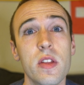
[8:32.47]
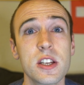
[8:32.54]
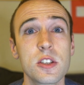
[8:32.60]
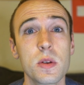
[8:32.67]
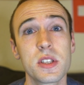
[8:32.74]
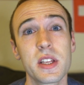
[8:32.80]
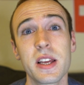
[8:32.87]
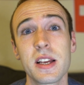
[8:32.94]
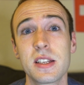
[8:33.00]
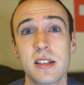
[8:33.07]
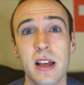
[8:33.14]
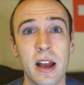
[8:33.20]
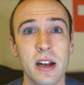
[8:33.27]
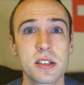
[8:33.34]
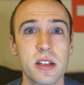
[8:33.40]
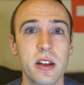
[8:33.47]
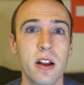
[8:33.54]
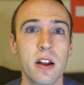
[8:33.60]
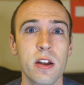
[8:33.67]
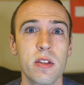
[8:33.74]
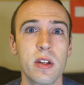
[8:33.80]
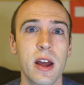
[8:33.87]
this was the exact
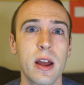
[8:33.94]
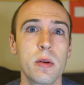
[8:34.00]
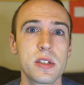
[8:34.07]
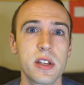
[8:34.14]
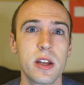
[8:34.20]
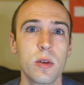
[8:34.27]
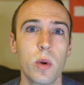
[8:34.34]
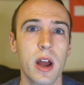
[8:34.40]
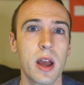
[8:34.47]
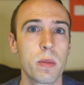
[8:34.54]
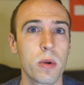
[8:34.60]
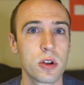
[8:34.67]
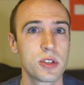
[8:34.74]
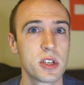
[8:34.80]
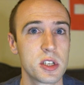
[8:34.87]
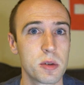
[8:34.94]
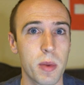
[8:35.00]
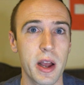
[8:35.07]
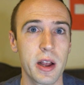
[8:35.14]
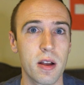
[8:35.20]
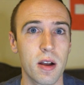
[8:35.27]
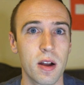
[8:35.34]
scenario that I was in when I purchased
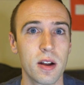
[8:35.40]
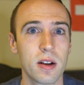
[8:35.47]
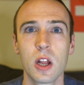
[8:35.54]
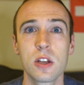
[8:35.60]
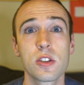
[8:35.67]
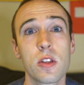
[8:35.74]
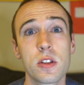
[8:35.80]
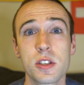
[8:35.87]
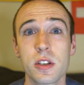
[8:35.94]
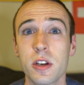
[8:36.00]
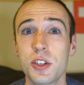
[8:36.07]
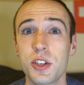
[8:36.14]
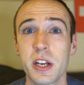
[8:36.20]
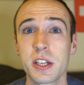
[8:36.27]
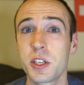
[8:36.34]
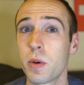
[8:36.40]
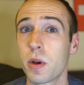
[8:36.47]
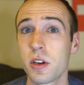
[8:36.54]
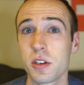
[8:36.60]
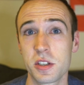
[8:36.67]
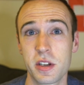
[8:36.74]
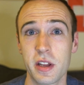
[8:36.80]
my car. So there's a good chance you
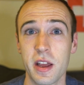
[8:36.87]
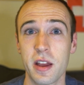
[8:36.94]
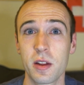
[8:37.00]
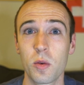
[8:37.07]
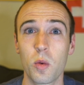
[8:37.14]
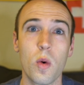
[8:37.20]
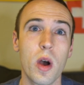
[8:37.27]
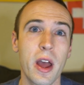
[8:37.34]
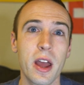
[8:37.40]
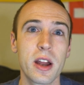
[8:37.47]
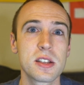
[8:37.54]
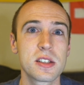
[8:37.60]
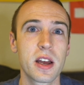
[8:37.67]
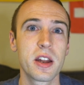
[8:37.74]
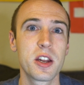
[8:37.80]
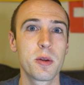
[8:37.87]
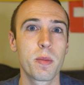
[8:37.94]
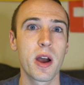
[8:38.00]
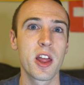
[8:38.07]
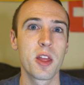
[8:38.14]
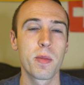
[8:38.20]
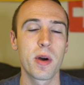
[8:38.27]
understand why I decided to
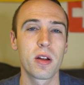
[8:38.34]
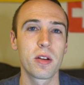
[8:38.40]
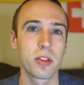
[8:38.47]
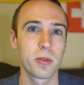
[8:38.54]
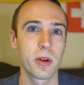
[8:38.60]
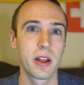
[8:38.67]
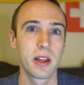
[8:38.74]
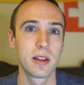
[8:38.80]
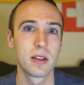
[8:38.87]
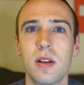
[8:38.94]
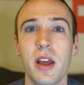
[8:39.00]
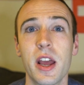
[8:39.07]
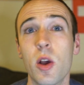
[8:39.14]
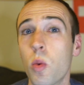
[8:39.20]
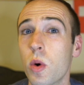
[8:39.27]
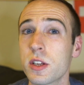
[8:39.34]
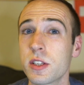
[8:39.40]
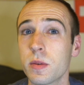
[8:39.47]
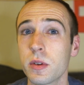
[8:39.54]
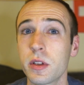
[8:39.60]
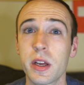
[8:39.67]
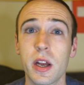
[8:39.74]
buy the Model 3. It
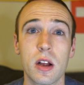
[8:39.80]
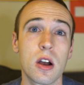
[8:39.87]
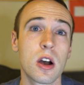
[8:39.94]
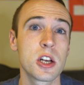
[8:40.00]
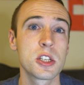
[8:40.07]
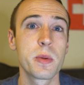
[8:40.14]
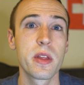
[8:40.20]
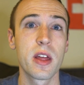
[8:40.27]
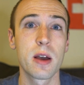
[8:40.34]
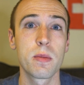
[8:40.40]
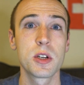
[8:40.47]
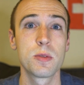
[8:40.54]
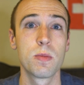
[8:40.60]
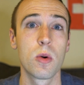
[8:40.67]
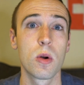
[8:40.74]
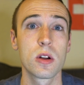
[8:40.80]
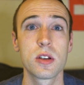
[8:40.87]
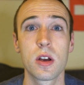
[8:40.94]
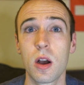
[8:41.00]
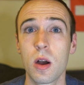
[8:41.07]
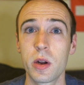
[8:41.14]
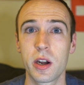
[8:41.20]
wasn't really going to cost me that much more
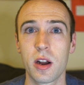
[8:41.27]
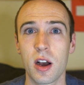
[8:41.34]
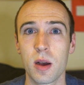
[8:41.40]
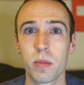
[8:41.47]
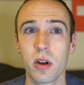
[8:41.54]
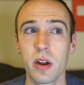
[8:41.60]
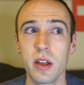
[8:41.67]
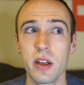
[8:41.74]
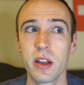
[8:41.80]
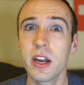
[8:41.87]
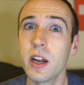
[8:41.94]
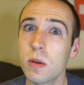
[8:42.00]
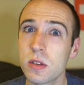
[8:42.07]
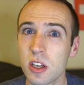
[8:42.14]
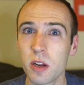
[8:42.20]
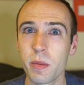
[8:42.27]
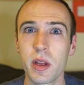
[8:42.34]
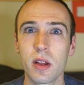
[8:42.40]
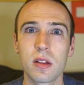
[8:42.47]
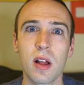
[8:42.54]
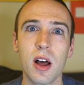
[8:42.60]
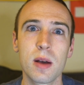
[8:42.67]
to own and operate, and it was going to be
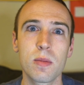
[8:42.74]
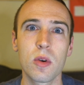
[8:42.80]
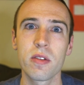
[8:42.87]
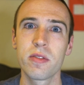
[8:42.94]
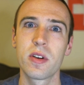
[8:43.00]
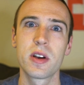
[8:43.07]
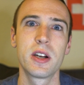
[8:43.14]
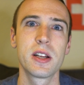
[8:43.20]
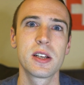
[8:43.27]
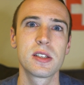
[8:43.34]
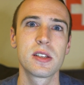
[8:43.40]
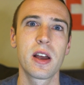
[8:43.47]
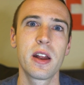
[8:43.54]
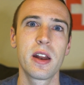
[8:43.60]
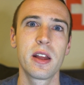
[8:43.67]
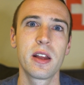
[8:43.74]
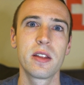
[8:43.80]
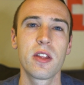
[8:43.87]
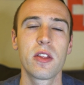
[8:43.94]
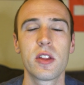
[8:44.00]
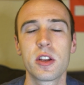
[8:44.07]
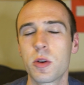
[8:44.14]
a lot more fun and
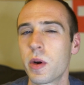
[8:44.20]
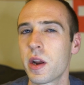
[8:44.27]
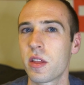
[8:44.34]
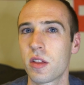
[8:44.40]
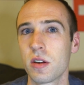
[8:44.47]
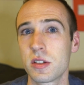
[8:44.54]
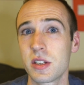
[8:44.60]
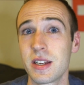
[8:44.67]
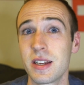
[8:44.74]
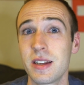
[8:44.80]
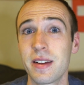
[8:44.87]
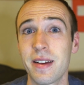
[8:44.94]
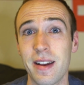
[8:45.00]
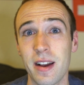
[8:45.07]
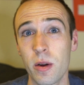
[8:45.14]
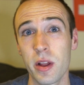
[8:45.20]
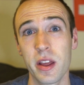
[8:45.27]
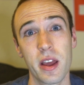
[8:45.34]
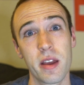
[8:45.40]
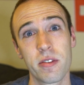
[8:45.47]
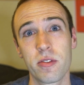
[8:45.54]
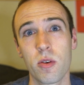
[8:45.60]
exciting than the 2013
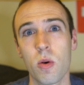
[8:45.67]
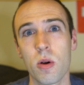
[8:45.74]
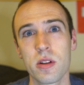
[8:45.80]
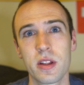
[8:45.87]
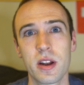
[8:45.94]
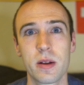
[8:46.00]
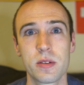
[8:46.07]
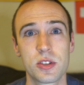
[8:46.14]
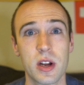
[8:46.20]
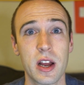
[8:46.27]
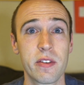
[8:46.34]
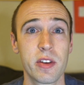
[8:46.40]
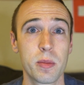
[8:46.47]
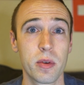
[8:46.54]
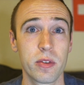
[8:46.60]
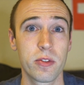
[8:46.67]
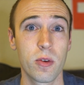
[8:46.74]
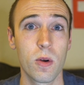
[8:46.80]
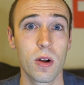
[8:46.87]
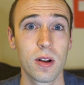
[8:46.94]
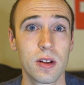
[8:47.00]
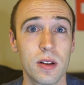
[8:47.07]
Audi A4 that I was driving
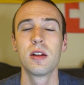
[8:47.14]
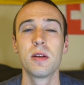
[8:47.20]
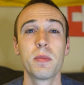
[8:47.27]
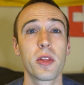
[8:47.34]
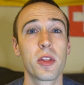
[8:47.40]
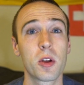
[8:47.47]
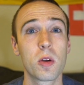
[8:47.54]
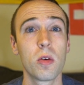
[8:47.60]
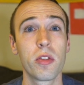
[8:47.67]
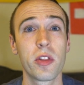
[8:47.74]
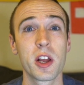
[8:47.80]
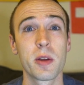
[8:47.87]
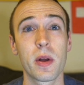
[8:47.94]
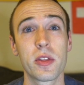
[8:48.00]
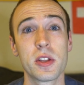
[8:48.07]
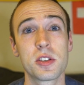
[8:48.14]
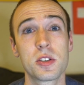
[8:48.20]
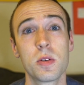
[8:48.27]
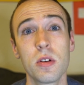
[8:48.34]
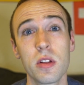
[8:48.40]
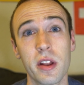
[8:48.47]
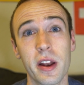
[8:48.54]
before. But the cool thing about this
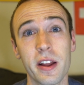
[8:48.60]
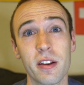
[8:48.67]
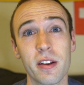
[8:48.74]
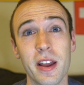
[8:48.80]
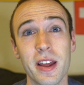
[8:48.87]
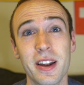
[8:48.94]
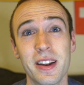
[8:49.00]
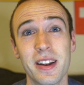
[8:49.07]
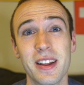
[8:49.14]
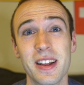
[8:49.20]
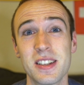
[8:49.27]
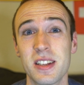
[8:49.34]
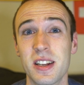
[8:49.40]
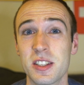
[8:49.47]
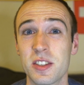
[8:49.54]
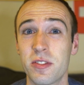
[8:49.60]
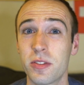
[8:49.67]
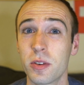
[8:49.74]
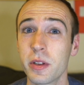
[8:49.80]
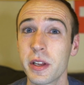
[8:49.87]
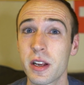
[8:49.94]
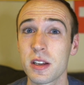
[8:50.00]
tool that I created is that it's
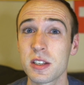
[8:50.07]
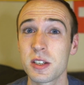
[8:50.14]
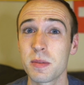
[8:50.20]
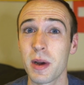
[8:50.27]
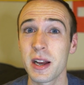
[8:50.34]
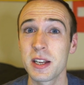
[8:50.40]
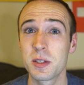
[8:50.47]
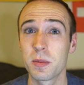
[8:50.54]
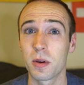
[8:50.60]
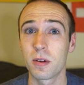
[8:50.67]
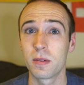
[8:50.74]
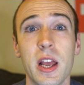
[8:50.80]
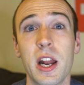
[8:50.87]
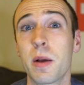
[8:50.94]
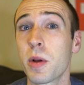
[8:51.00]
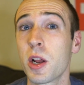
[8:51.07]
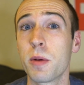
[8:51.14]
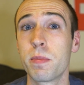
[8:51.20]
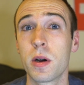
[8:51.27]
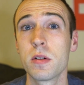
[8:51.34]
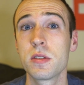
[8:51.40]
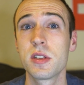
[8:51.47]
fully customizable. And I'm going
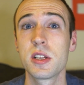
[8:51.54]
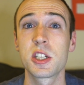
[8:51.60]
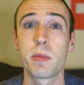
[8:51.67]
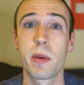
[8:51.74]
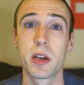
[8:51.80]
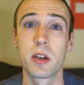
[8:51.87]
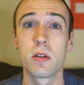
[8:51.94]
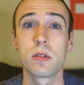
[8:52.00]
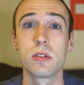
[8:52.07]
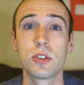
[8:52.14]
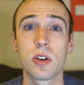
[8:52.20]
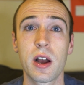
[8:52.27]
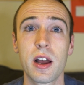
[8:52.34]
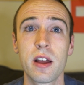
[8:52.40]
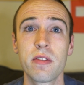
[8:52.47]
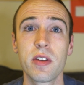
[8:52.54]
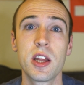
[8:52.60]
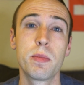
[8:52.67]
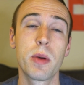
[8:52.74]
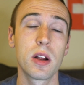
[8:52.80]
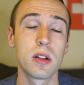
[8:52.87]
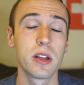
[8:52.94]
to post this to my Google Drive
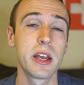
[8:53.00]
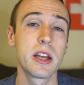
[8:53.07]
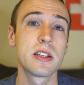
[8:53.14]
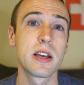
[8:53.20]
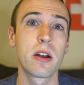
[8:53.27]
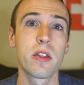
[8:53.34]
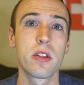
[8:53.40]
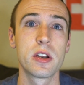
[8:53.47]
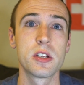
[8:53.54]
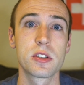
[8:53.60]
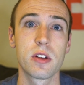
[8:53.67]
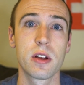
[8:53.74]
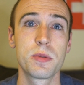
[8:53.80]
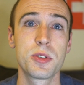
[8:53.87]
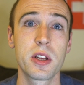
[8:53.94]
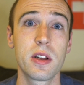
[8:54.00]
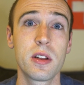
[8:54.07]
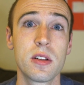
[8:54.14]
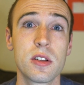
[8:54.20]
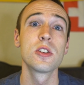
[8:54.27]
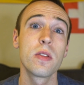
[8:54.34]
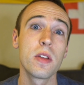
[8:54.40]
and put a link down in the
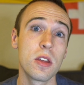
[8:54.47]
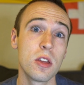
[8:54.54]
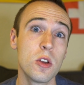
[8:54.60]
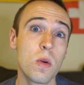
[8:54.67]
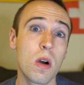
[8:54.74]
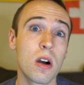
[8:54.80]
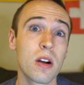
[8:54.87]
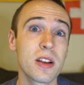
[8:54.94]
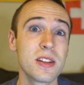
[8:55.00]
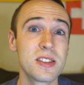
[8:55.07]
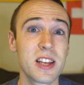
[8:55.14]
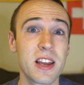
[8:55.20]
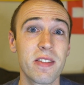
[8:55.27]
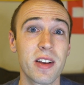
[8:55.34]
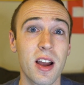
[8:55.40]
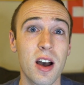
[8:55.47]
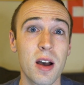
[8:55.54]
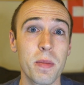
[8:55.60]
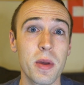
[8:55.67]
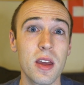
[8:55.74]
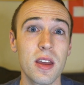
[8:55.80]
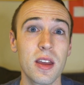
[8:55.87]
description so that you all can save a
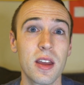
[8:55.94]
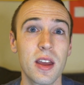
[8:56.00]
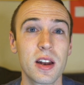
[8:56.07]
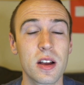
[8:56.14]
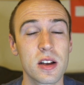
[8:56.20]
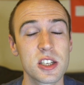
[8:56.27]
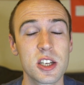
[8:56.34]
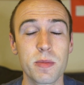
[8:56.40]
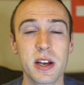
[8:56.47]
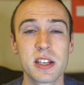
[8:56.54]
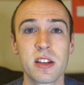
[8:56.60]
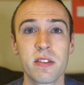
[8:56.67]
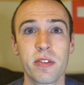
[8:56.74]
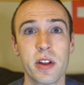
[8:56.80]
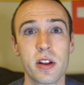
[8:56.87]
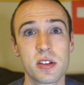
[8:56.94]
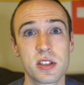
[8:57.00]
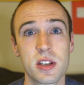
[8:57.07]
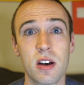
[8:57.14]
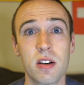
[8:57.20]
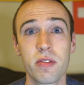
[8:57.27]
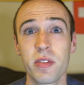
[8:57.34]
copy and customize it for
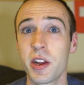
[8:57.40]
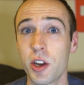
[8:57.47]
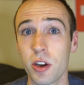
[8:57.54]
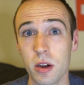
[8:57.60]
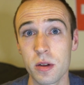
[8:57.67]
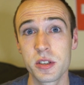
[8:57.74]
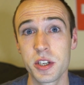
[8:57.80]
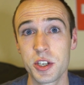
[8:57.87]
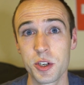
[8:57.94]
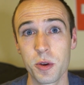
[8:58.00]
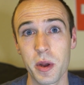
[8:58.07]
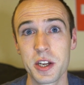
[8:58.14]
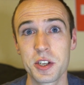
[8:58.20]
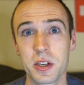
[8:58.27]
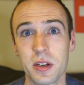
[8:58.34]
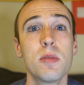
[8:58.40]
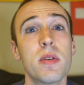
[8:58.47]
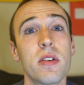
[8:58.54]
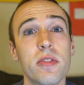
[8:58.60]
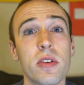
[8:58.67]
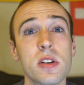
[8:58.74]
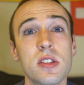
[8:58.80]
yourself in your own situation.
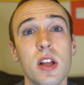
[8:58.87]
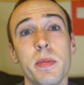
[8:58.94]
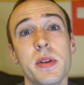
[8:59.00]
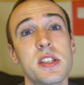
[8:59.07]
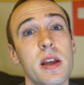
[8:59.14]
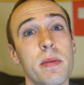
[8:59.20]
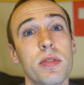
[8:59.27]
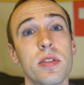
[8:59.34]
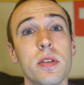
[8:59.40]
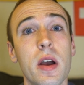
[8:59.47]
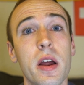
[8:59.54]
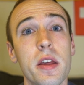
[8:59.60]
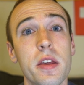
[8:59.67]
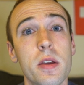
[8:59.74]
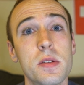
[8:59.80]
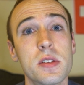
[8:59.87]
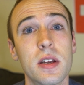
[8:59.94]
But first, let me step through how to use